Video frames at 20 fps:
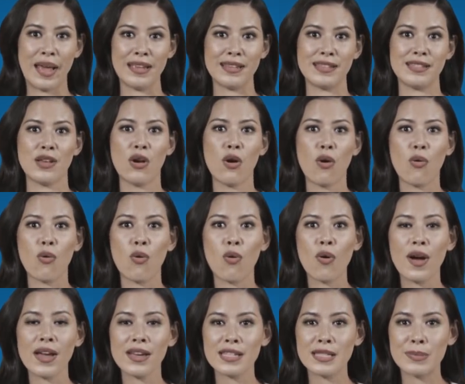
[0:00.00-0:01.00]
base
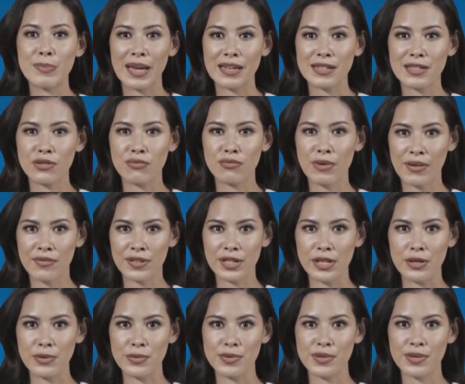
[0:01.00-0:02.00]
or expected
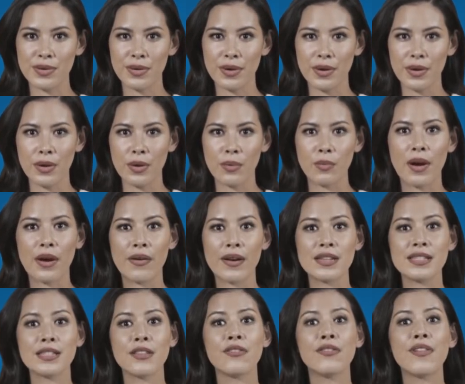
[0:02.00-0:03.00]
revenues,
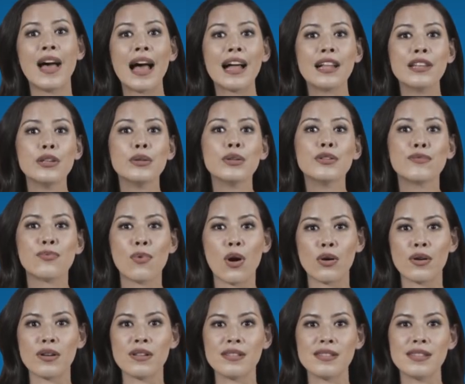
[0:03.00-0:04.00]
whereas the value of
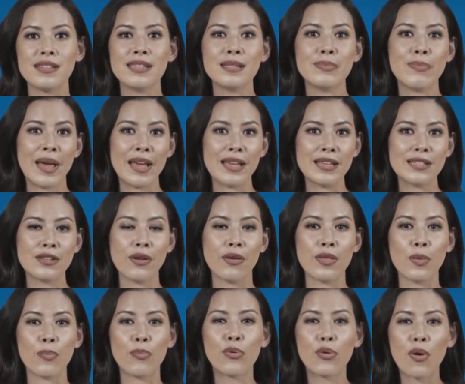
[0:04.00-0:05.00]
warrants is based
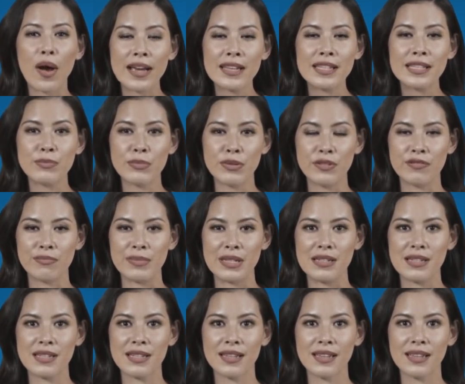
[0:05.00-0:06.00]
on the price
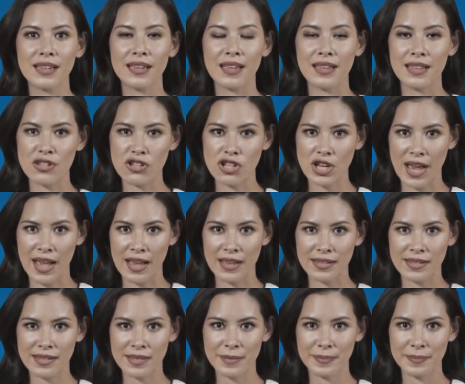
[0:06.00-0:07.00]
movement in the
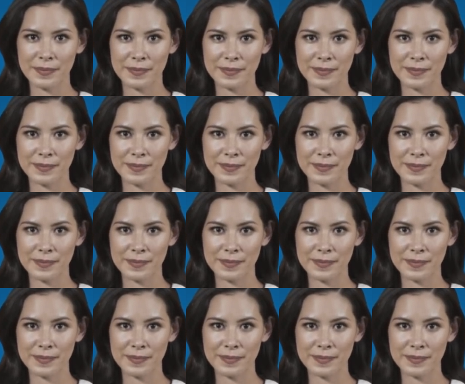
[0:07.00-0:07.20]
shares.